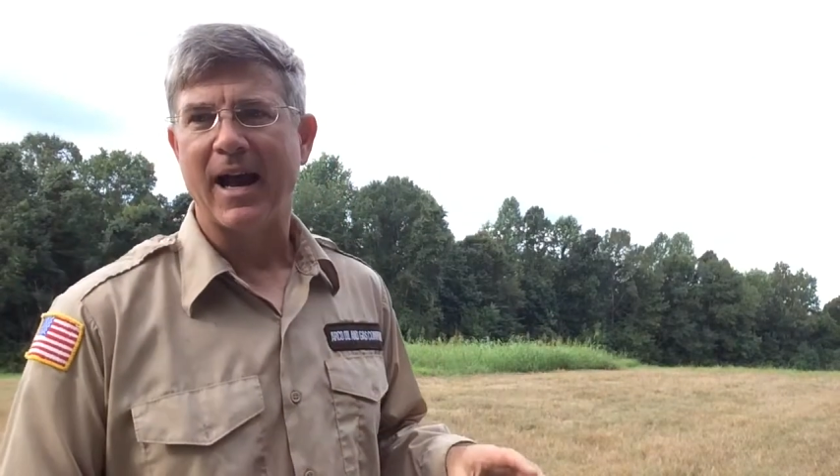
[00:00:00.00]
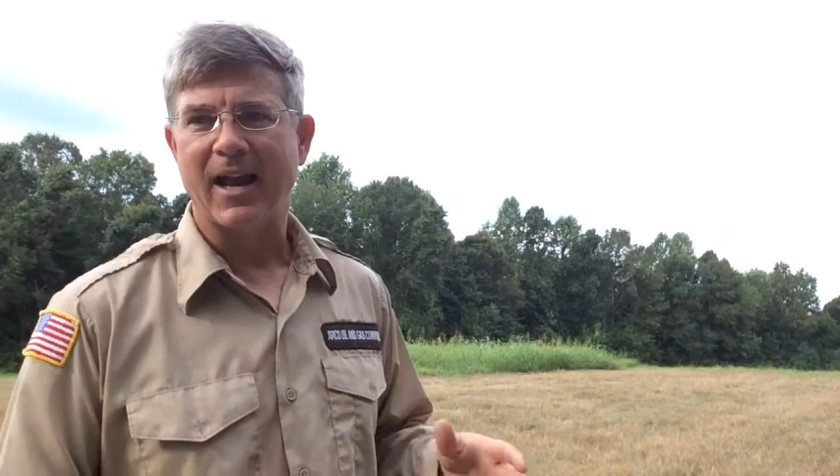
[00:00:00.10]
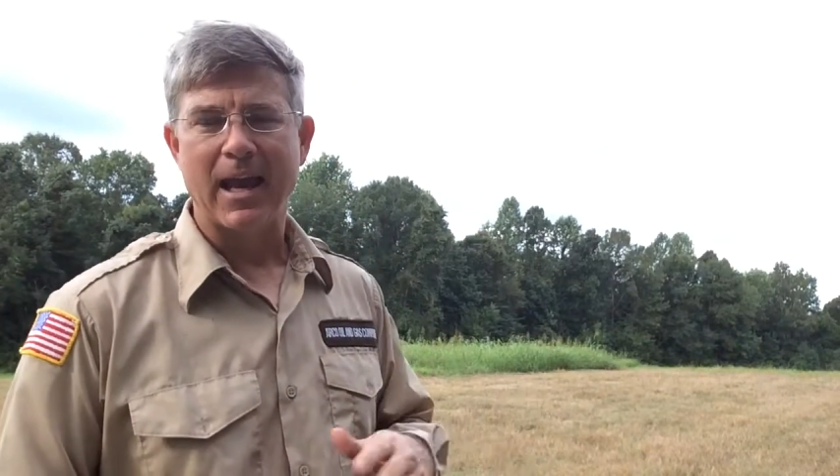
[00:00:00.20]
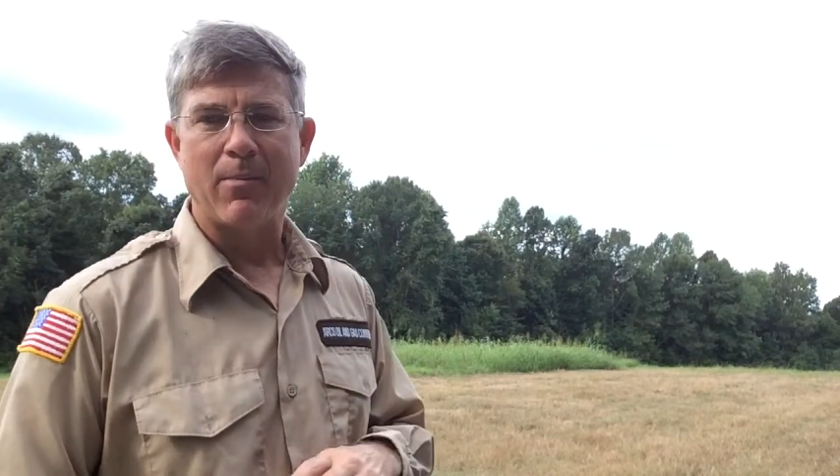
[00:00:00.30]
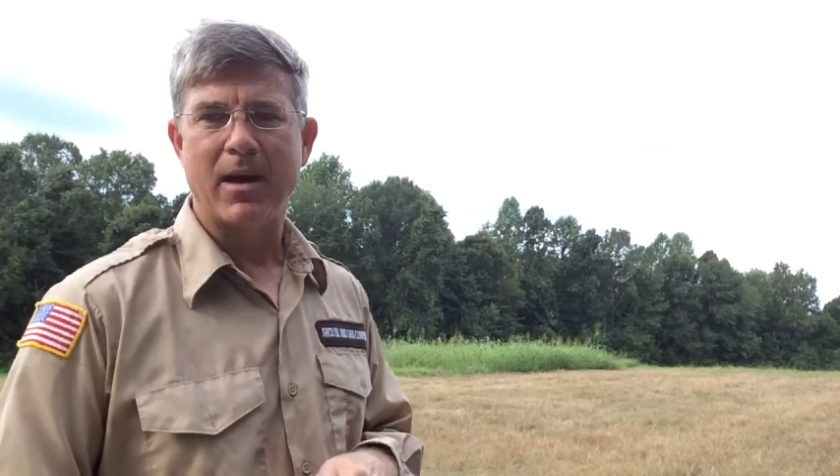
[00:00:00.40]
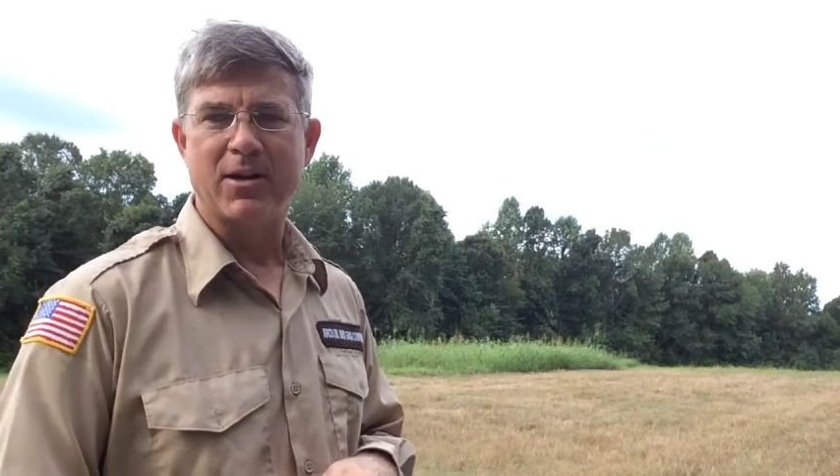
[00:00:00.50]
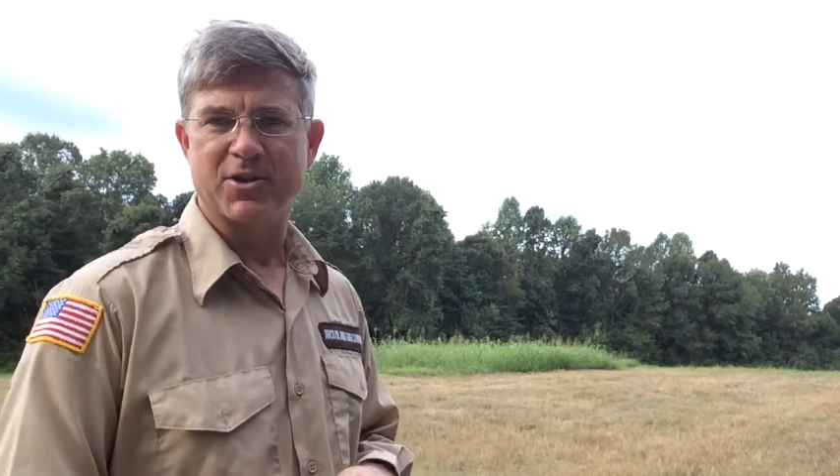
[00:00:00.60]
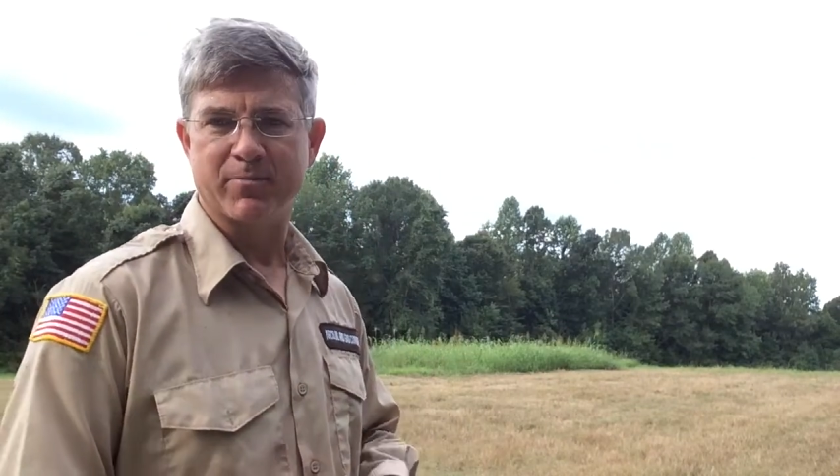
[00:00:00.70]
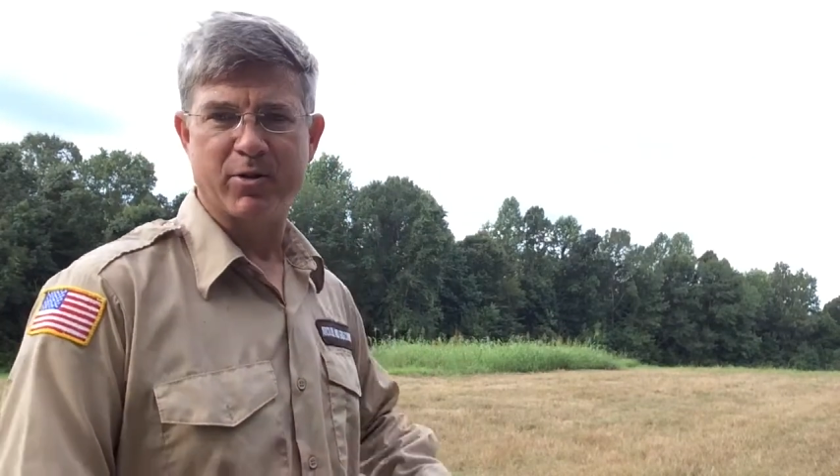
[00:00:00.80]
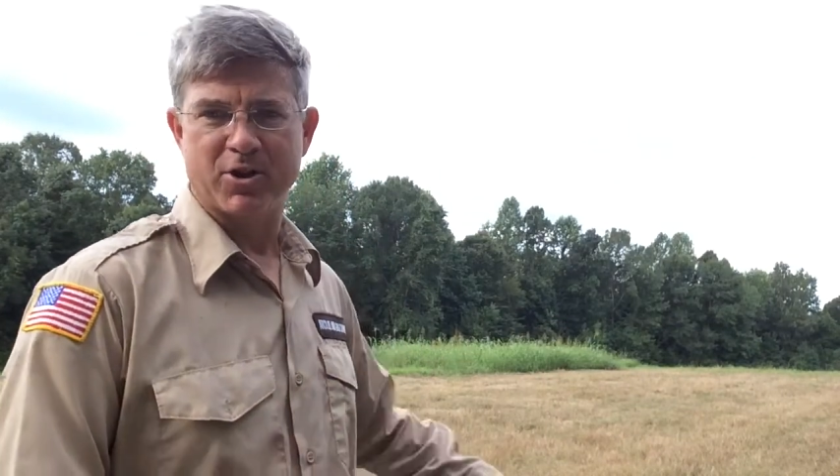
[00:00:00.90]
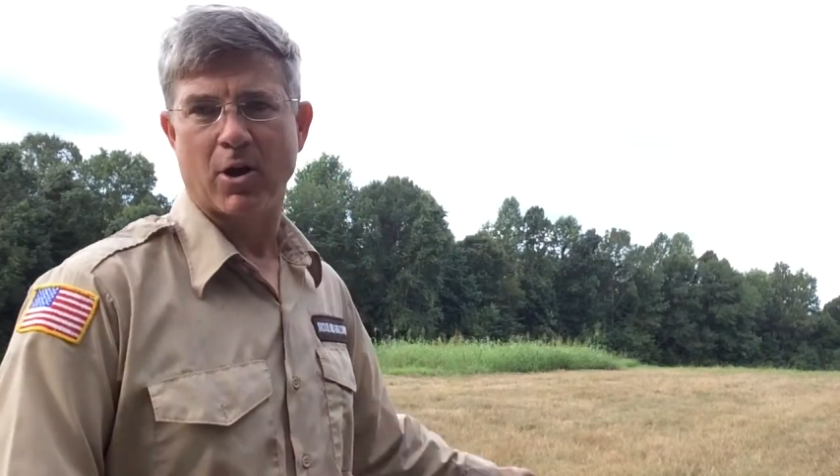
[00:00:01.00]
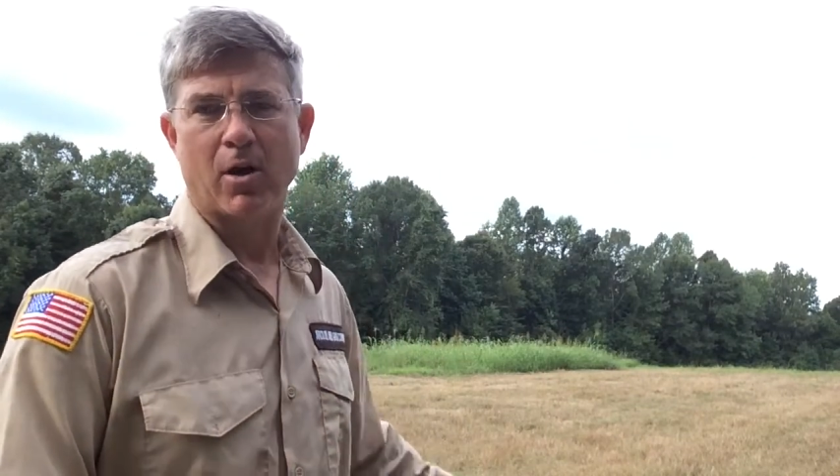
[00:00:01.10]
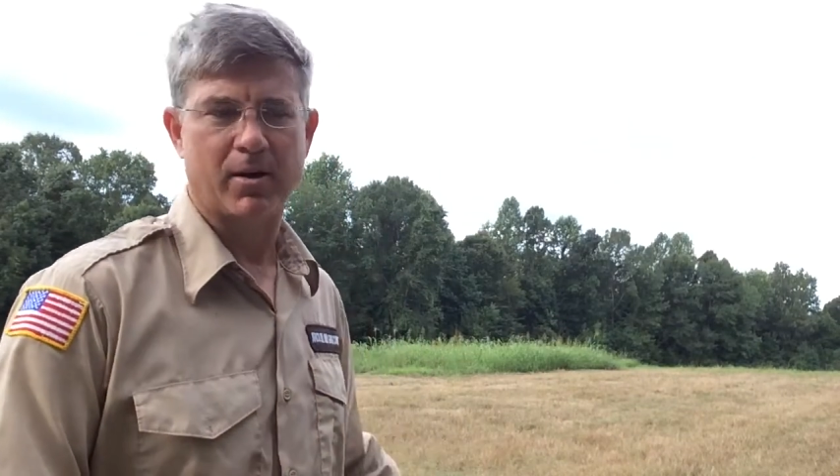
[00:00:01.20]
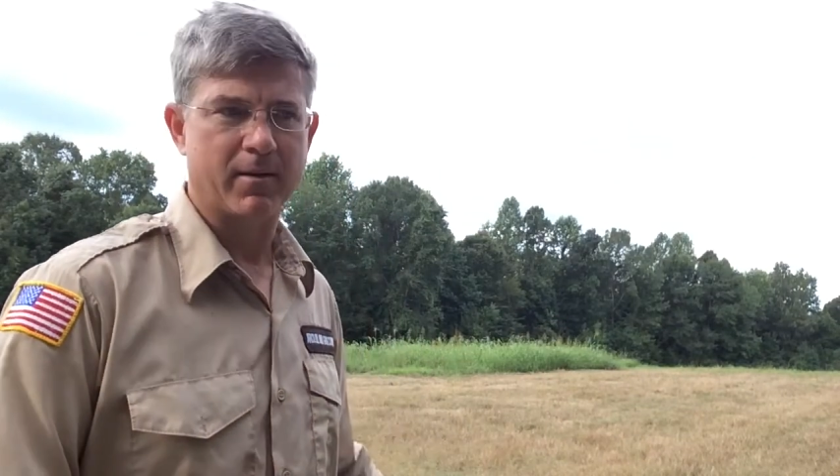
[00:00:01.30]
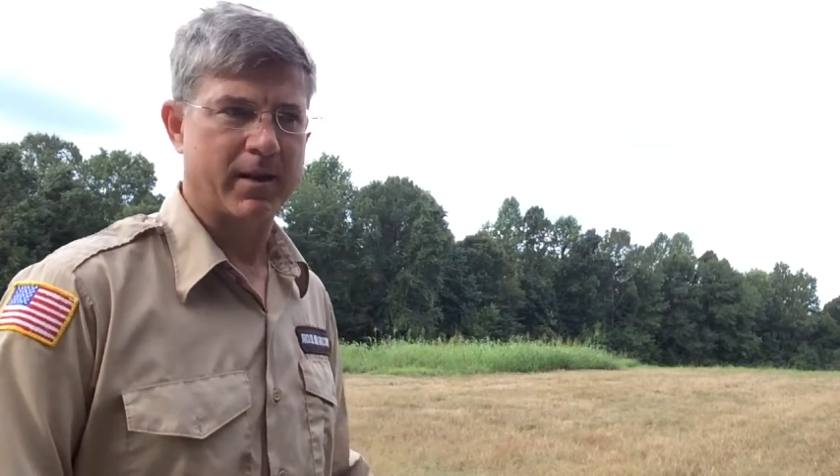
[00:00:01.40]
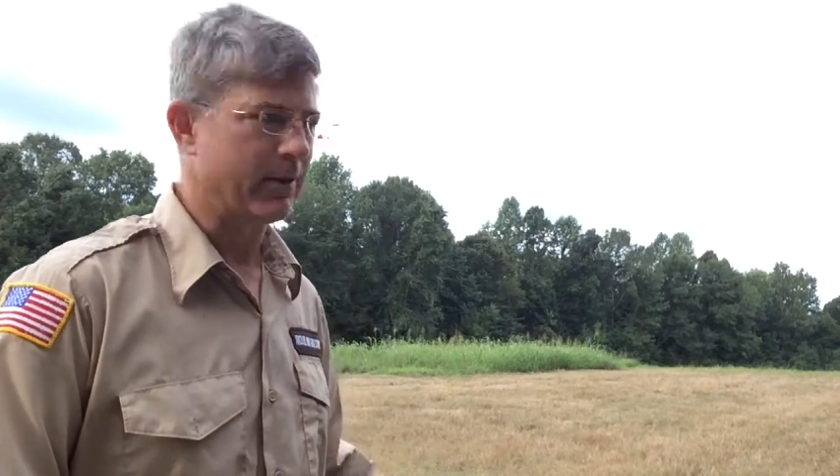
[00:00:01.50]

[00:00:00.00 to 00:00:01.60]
I came in and just bush hogged it.